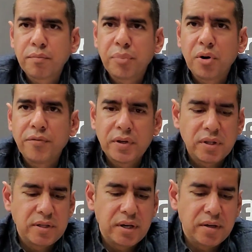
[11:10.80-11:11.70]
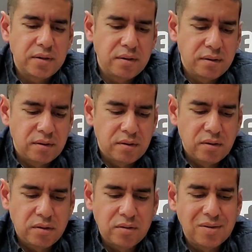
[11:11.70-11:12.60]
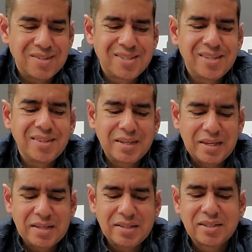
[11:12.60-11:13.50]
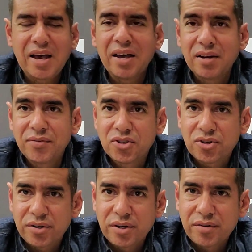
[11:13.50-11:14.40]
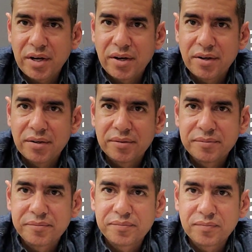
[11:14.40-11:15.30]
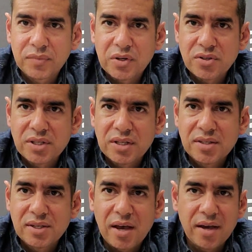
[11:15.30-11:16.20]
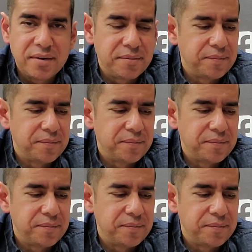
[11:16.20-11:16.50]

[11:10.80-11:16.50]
Perfectly done. You can see the inside of the screen right here. Here's the inside.